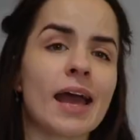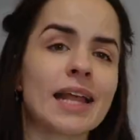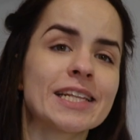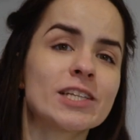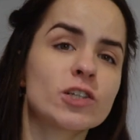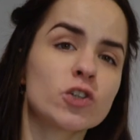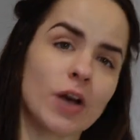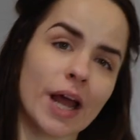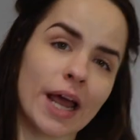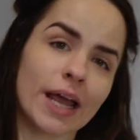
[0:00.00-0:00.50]
And
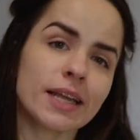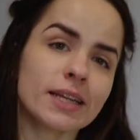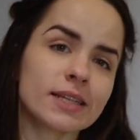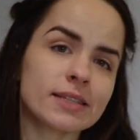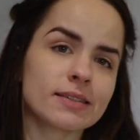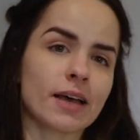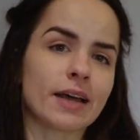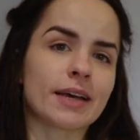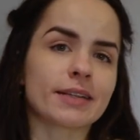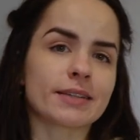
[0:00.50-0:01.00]
trying to
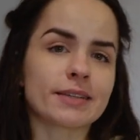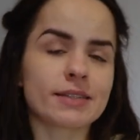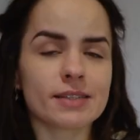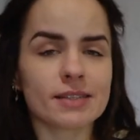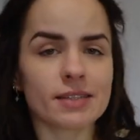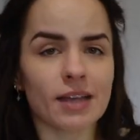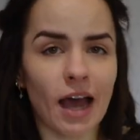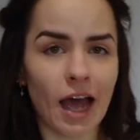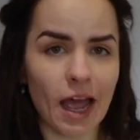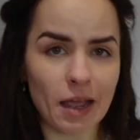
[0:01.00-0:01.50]
silence
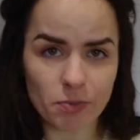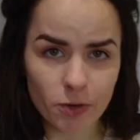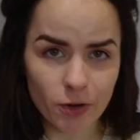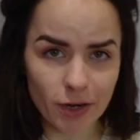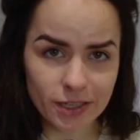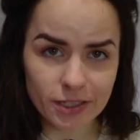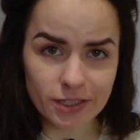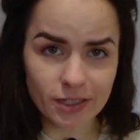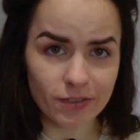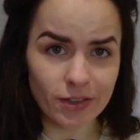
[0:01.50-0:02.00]

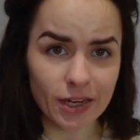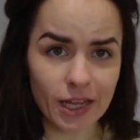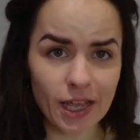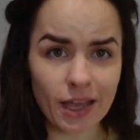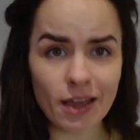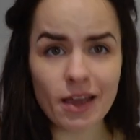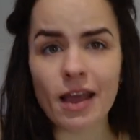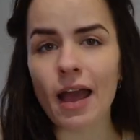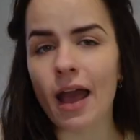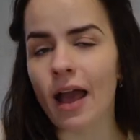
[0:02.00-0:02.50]

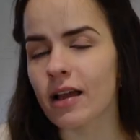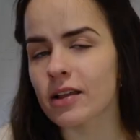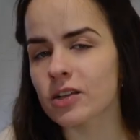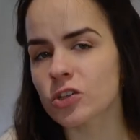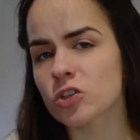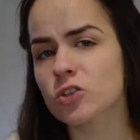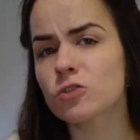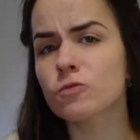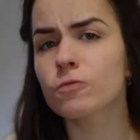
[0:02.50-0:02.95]
hyperactivity and just